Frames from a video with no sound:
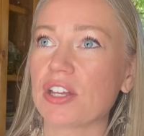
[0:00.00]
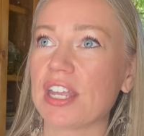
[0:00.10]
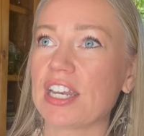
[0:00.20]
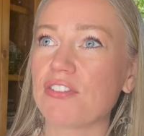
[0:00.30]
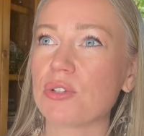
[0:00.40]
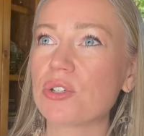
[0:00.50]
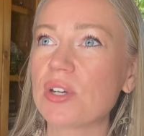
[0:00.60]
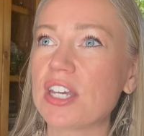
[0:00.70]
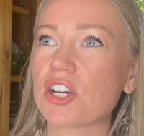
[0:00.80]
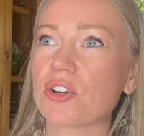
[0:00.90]
And if you do
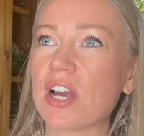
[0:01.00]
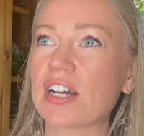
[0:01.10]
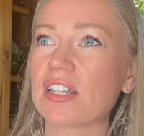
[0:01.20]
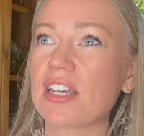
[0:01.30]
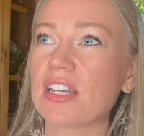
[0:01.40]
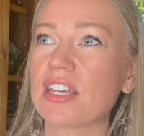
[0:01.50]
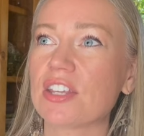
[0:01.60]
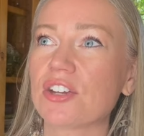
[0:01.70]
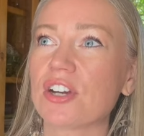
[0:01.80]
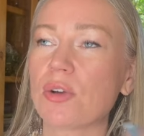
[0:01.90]
it incorrectly,
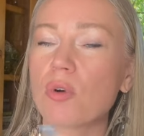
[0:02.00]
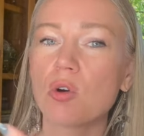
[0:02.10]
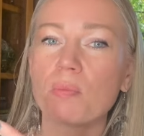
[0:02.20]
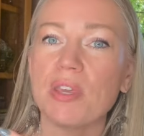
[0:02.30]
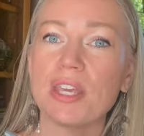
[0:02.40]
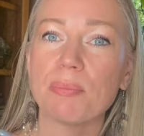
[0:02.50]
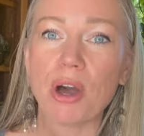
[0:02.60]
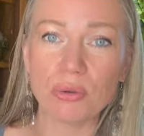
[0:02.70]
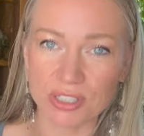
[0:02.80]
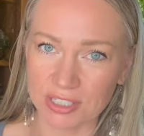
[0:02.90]
either it won't be
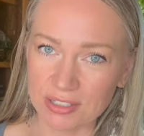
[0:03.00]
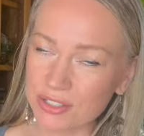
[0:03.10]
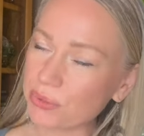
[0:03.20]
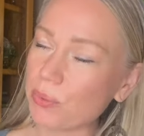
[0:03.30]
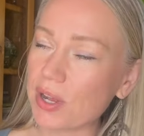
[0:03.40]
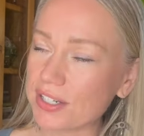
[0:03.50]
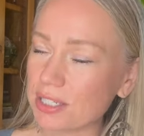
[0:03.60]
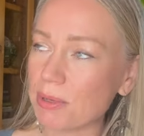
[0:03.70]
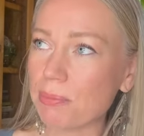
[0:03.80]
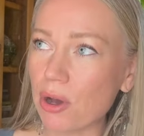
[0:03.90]
potent, so we want it
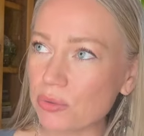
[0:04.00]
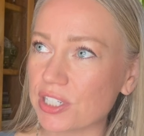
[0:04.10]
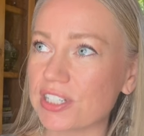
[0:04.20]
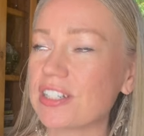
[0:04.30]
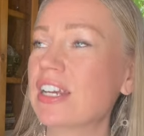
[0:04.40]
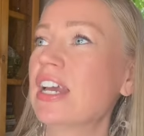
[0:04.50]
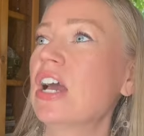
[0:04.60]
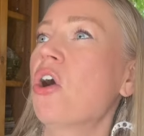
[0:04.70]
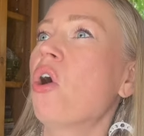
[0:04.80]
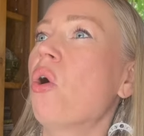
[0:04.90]
to be potent,
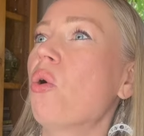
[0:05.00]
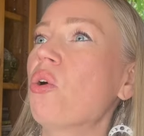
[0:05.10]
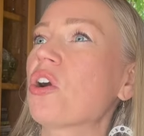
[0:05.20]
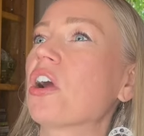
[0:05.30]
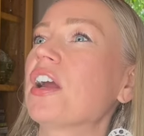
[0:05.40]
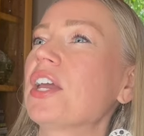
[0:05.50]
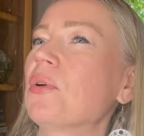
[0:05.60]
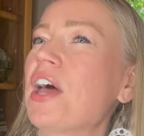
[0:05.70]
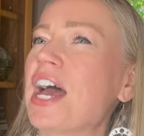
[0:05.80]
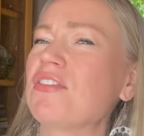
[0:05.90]
or it
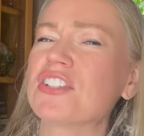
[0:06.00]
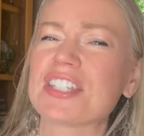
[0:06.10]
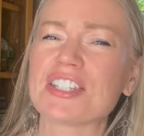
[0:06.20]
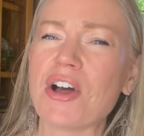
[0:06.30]
will have just this